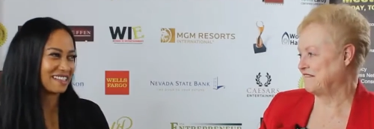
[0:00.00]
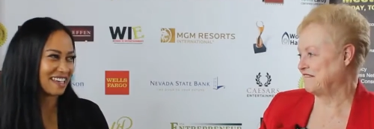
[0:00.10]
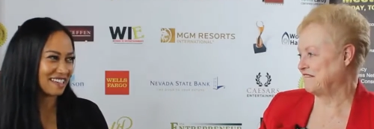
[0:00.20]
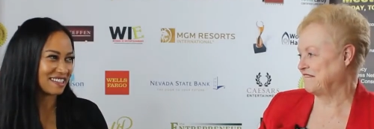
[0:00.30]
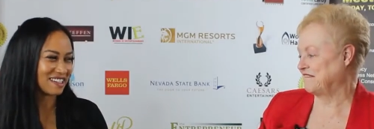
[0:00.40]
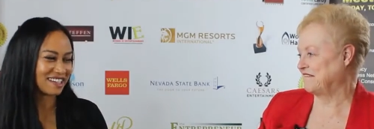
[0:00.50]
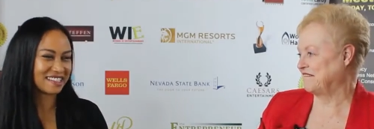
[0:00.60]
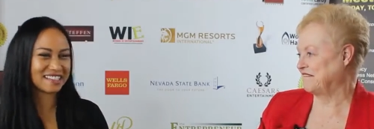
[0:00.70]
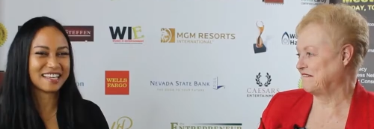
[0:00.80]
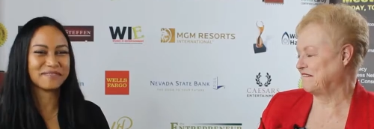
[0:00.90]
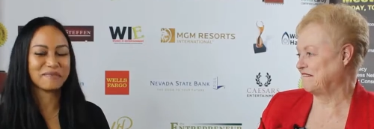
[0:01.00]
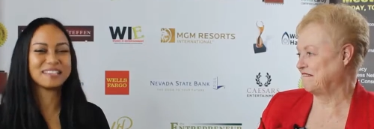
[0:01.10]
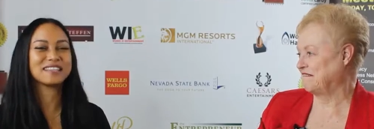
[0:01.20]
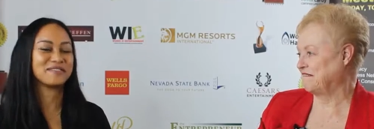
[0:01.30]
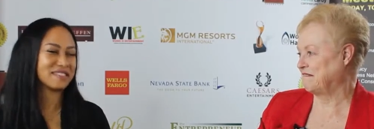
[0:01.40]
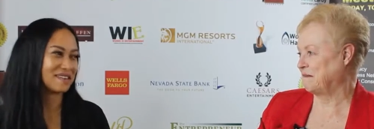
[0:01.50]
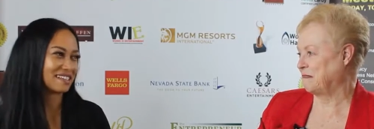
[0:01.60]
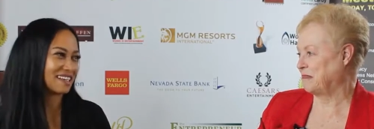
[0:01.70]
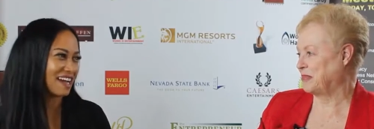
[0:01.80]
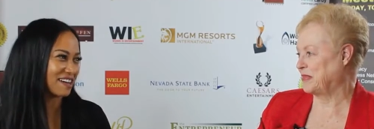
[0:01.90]
Speaker 1: Estate and Trust and a self
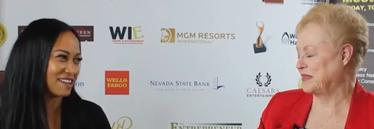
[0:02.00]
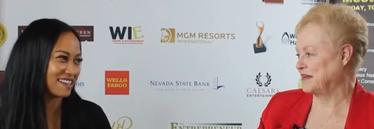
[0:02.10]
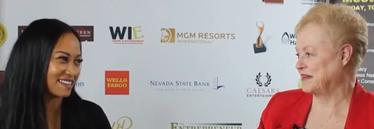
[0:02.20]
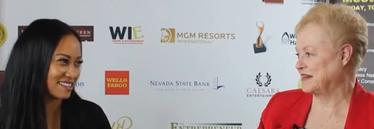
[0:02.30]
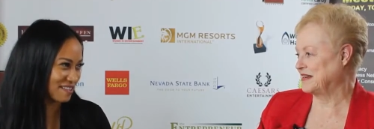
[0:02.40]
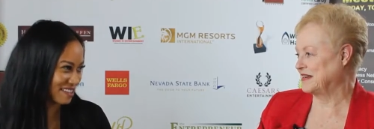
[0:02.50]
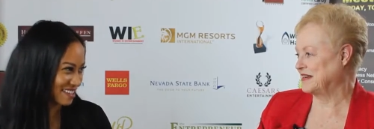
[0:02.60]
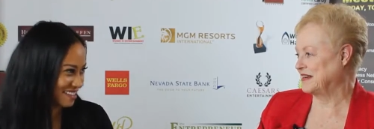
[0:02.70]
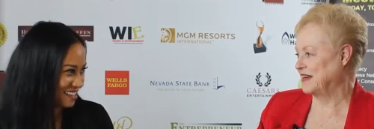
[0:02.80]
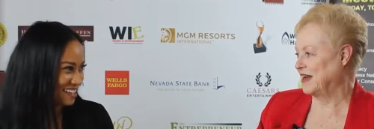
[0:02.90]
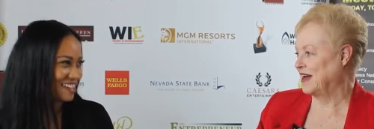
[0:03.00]
directed IRA custodian.